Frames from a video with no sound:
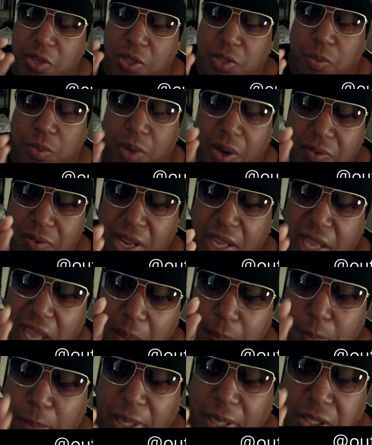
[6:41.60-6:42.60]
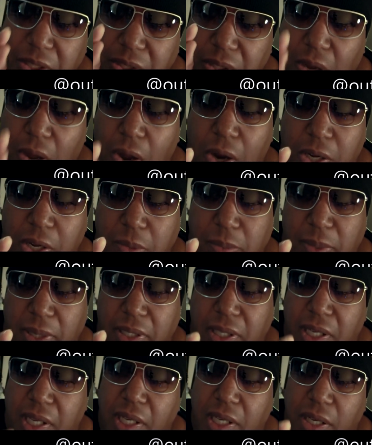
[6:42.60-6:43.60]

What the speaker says: they can't beat your argument